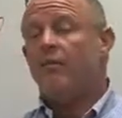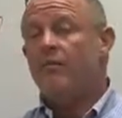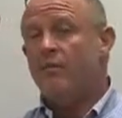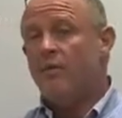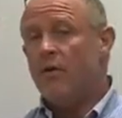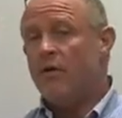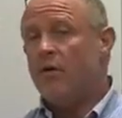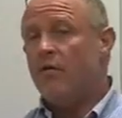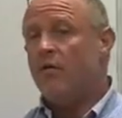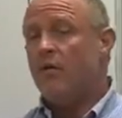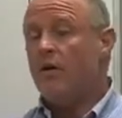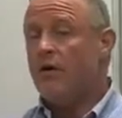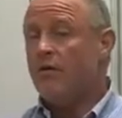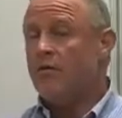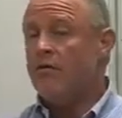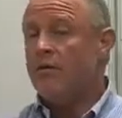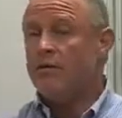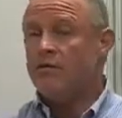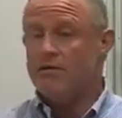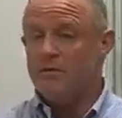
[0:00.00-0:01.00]
Be aware
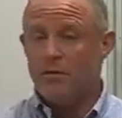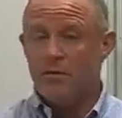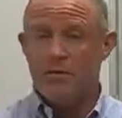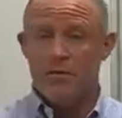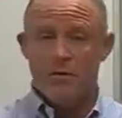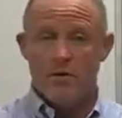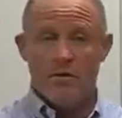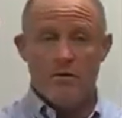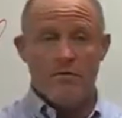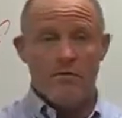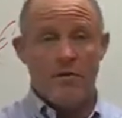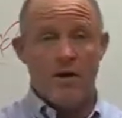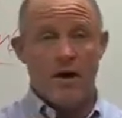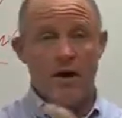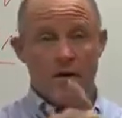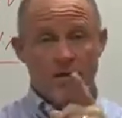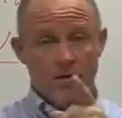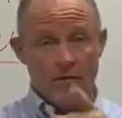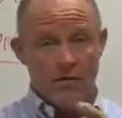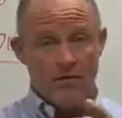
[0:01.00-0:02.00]
of this. Be aware of the
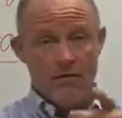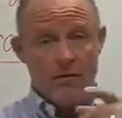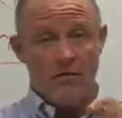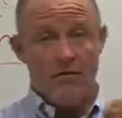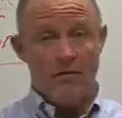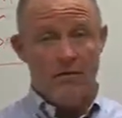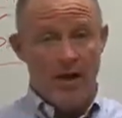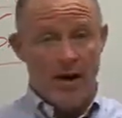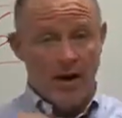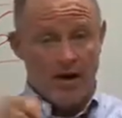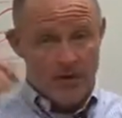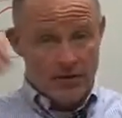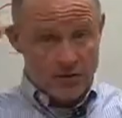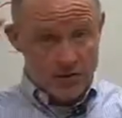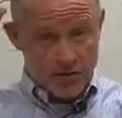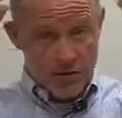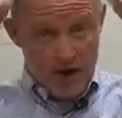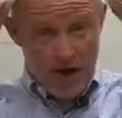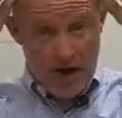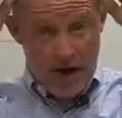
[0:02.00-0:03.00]
value of it. It matters
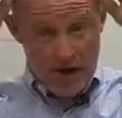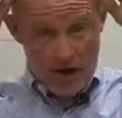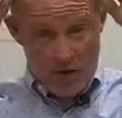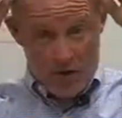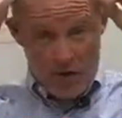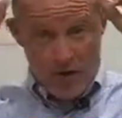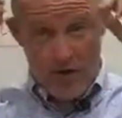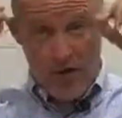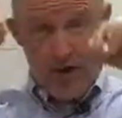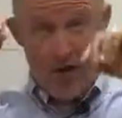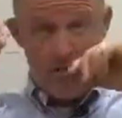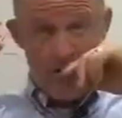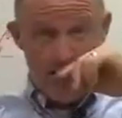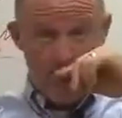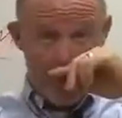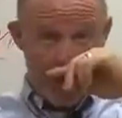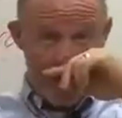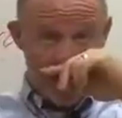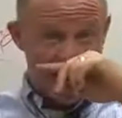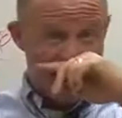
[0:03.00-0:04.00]
a lot. Learn how to
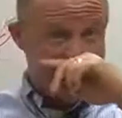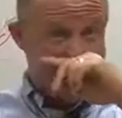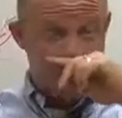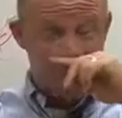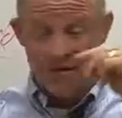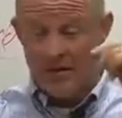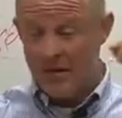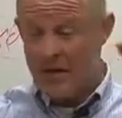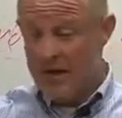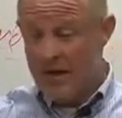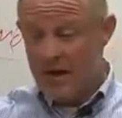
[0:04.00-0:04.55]
practice it.